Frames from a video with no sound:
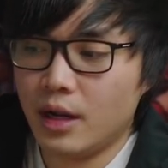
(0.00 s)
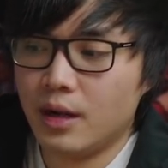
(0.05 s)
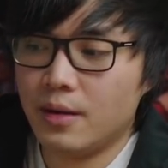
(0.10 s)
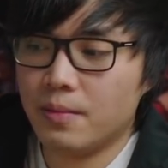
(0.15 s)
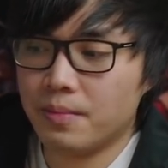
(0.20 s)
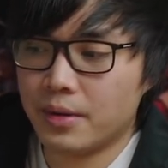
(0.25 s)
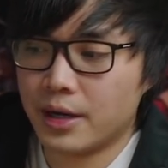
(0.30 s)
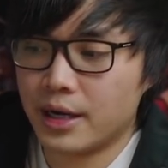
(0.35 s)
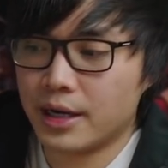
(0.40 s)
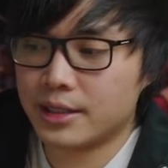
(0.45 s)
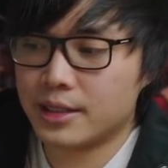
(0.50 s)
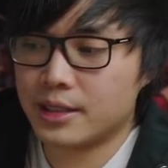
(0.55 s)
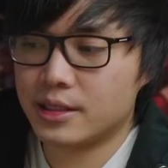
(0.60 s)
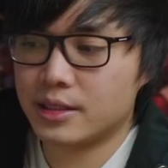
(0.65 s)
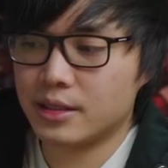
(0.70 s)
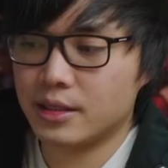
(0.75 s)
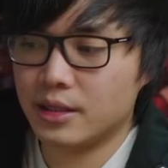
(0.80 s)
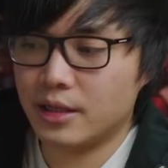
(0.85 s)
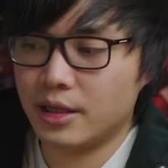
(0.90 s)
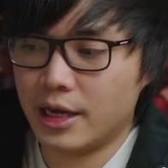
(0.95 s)
But
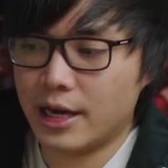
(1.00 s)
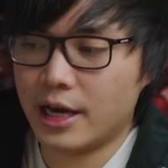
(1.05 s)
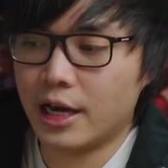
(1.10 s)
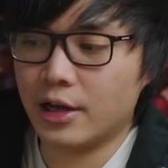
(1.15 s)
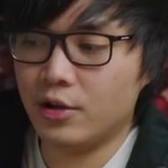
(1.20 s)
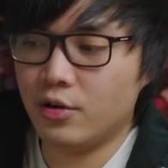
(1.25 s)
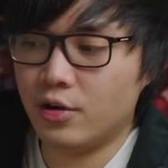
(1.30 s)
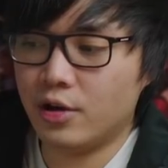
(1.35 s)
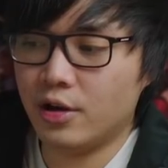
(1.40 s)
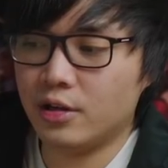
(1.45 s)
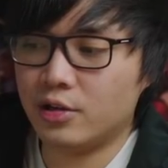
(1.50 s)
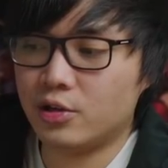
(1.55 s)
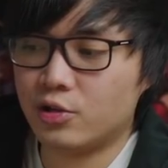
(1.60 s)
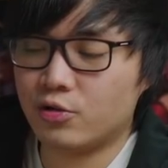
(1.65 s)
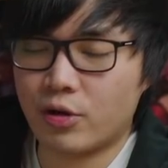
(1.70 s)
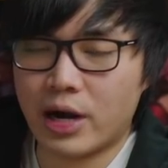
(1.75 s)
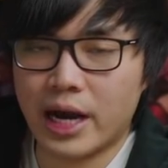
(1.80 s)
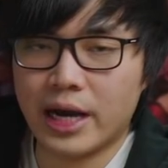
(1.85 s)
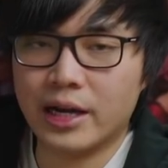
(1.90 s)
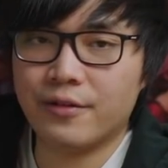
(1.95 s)
yeah, you can
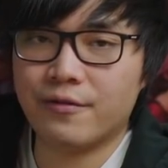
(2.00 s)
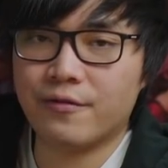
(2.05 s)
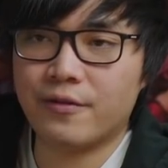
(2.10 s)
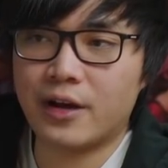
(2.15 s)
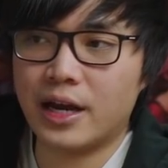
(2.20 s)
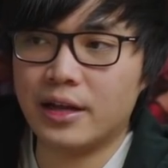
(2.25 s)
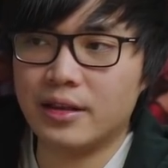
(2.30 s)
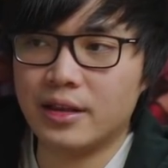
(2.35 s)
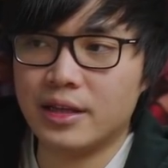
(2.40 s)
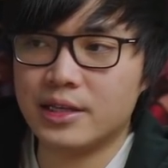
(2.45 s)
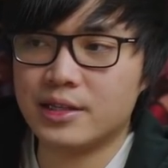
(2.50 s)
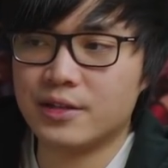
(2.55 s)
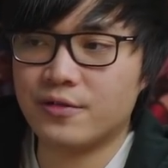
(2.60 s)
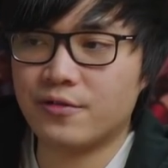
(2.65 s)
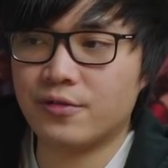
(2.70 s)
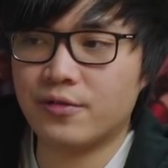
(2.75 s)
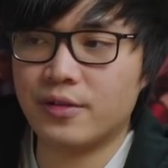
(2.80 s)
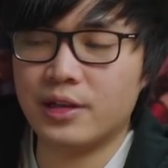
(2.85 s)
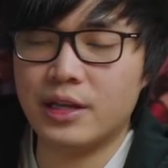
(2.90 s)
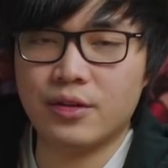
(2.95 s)
try to find
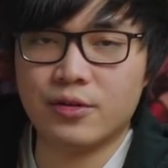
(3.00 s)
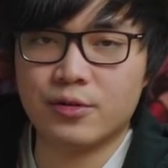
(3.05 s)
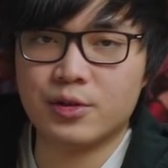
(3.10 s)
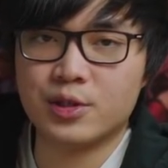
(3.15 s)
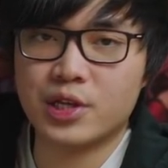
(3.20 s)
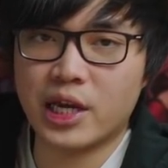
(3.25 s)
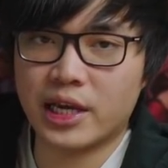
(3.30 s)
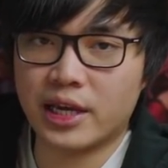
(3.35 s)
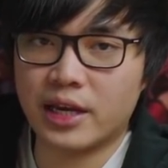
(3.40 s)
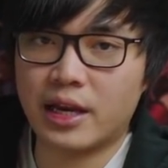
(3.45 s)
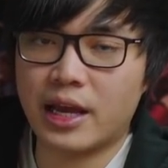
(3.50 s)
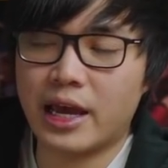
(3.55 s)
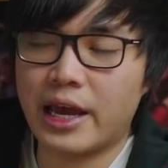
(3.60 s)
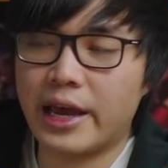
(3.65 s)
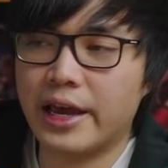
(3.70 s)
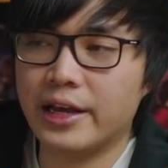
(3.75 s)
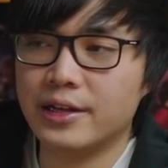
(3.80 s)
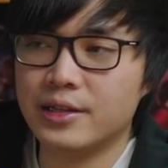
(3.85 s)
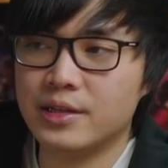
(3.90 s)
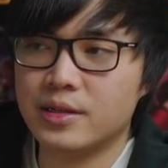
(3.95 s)
this either
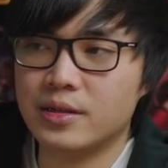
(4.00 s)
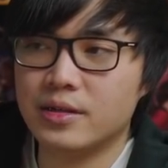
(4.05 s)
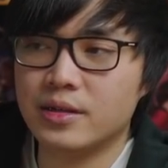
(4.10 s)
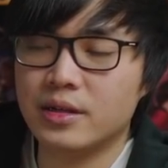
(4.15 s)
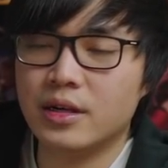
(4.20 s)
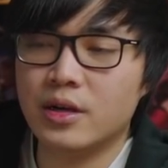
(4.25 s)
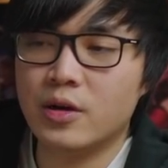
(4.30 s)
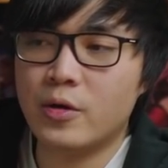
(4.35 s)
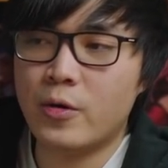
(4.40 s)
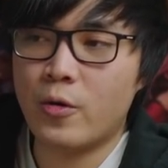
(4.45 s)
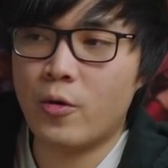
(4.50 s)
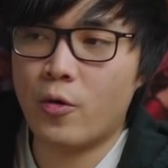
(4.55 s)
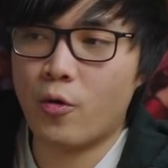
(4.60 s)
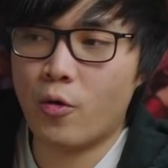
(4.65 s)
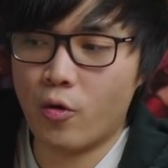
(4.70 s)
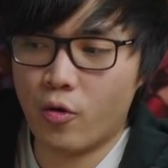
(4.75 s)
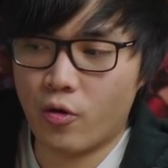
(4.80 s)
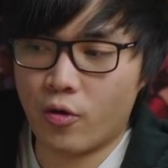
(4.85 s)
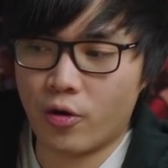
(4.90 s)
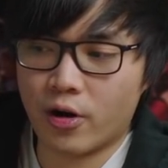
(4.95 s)
secondhand
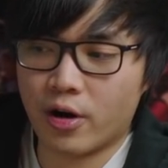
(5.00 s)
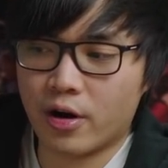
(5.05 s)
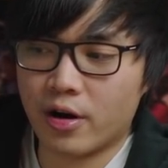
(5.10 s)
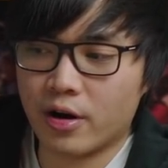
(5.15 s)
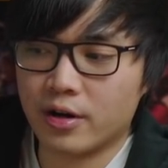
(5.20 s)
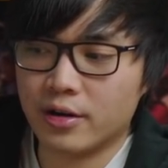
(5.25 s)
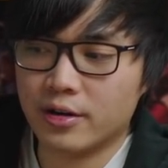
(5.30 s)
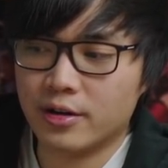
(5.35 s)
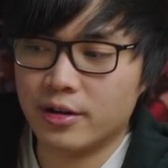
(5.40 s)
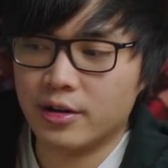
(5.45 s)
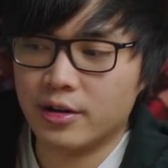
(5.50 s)
or